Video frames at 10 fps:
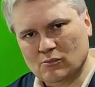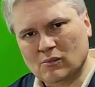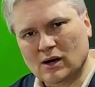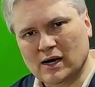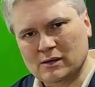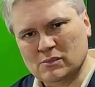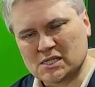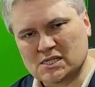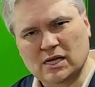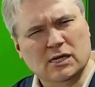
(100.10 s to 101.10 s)
my
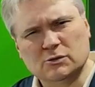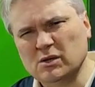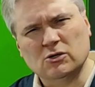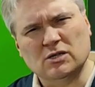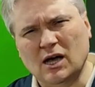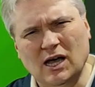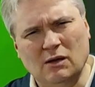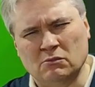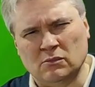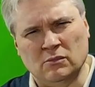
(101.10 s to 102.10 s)
mistakes because
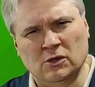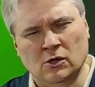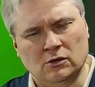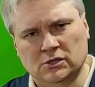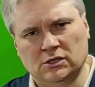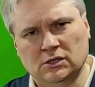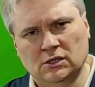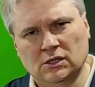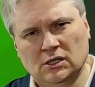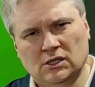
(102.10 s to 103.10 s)
I'm not
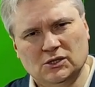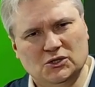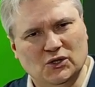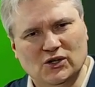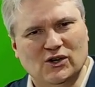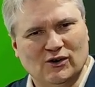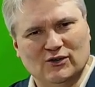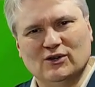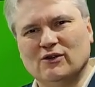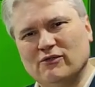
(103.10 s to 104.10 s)
the
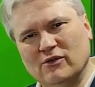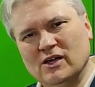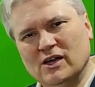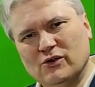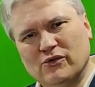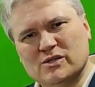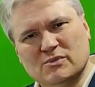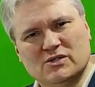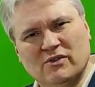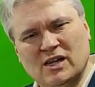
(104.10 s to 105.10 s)
god of
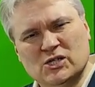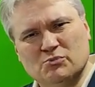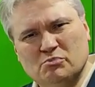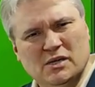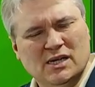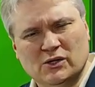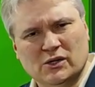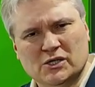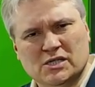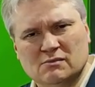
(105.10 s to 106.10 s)
Christmas village
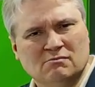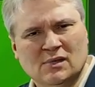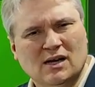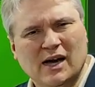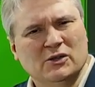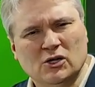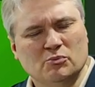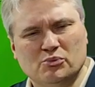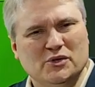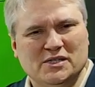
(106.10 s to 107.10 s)
builders. I
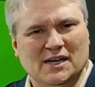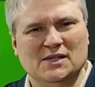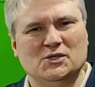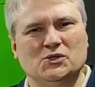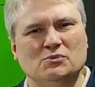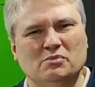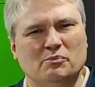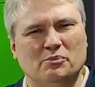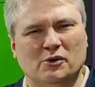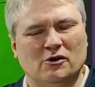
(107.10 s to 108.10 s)
don't pretend to
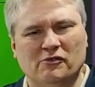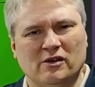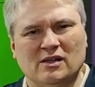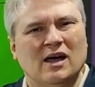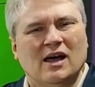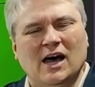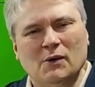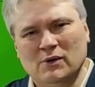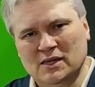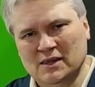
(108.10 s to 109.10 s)
be perfect.
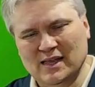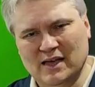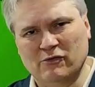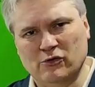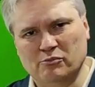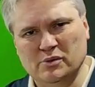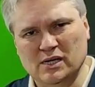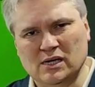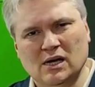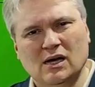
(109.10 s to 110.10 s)
I will never
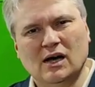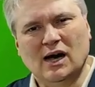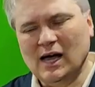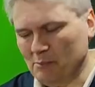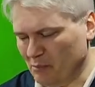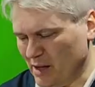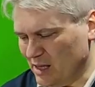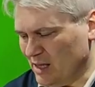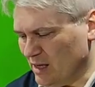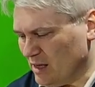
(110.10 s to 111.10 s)
be. I'm
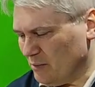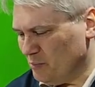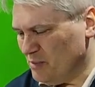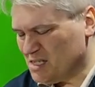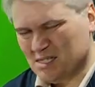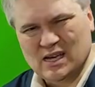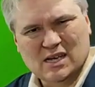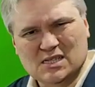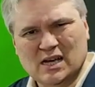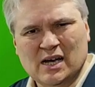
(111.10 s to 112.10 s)
making
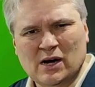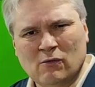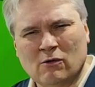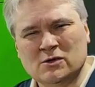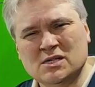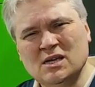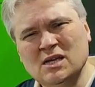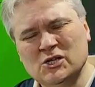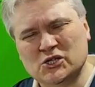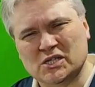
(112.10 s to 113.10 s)
mistakes, errors
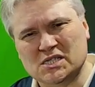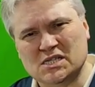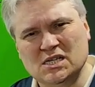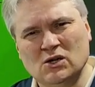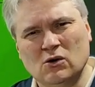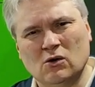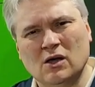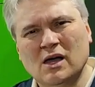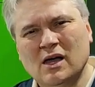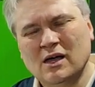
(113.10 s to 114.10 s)
each and single